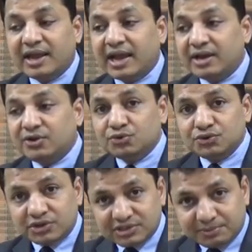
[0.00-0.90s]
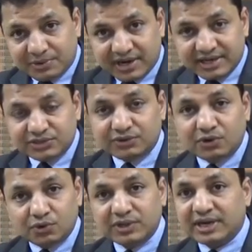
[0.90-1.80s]
And to your surprise, you'll
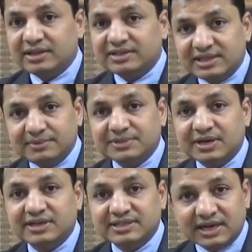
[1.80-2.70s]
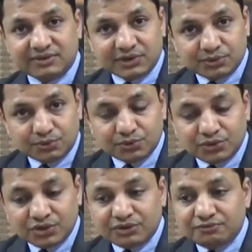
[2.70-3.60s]
know that the sleep studies that we do,
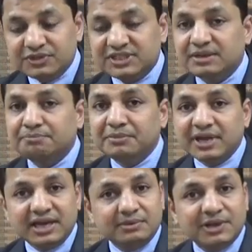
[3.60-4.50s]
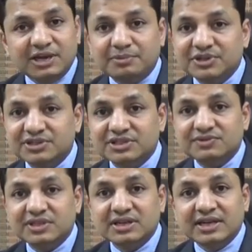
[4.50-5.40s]
we see many patients
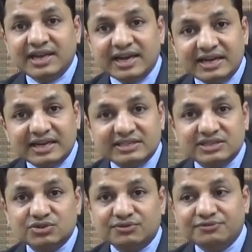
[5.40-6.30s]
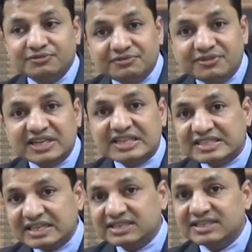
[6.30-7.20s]
with indexes of 50,
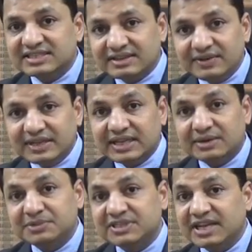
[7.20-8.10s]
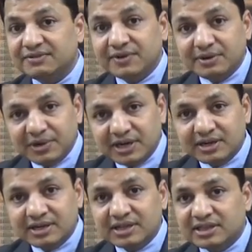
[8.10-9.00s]
60, 70. That means every
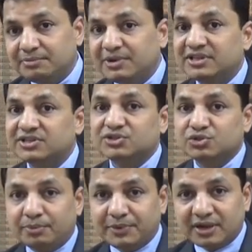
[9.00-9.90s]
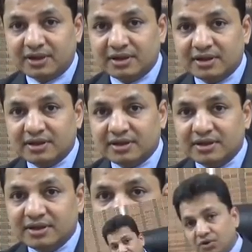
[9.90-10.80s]
minute the breath is stopping.
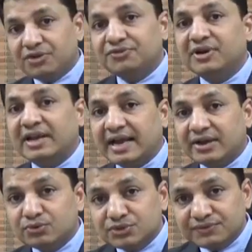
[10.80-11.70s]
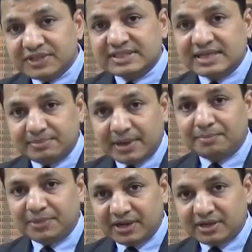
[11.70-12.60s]
Now, if you are diagnosed with sleep
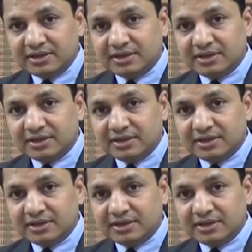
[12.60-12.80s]
apnea,